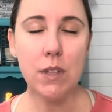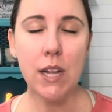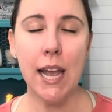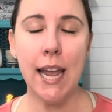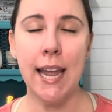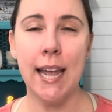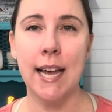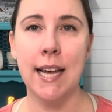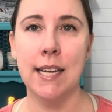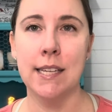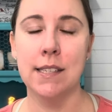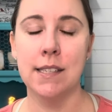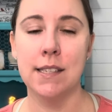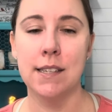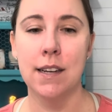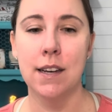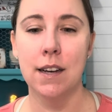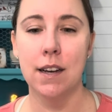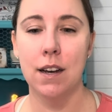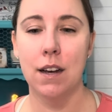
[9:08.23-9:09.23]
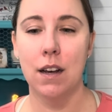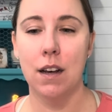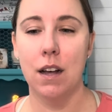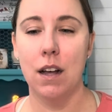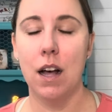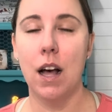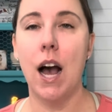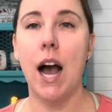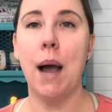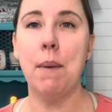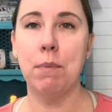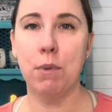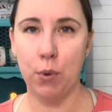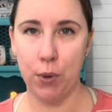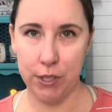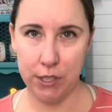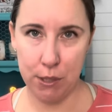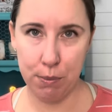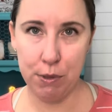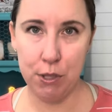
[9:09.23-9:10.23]
And I'm
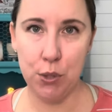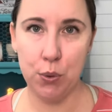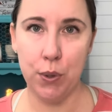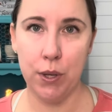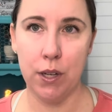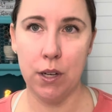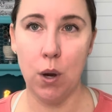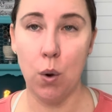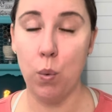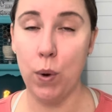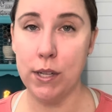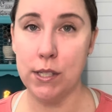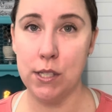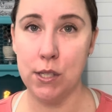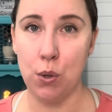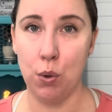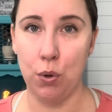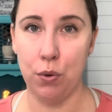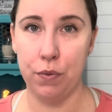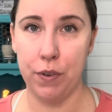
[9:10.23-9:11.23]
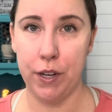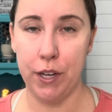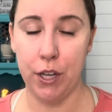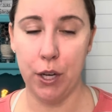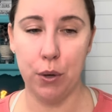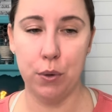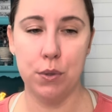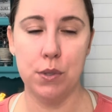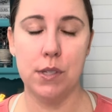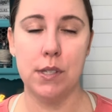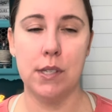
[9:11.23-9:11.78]
going to be doing what sold videos